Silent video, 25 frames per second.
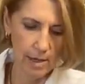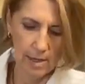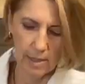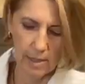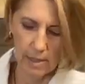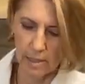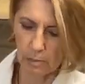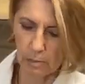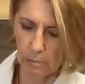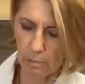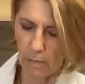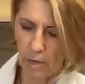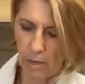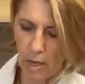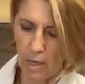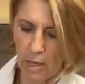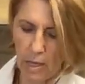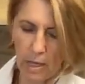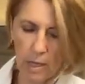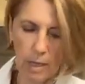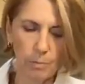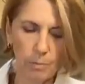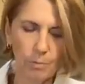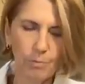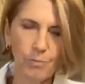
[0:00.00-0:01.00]

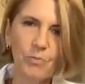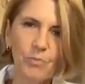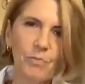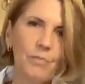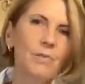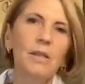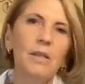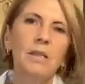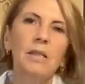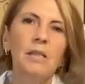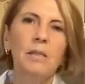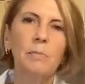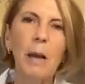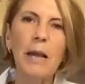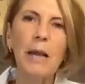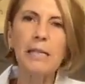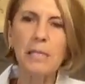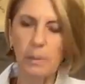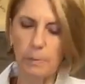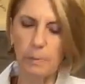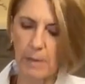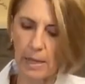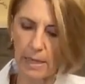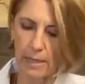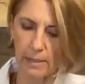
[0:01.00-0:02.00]

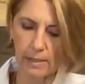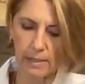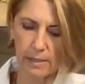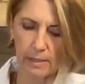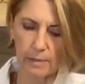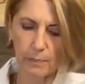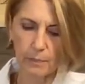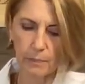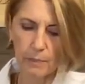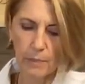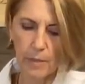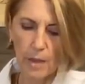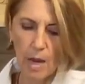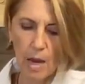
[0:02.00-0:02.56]
spice mix.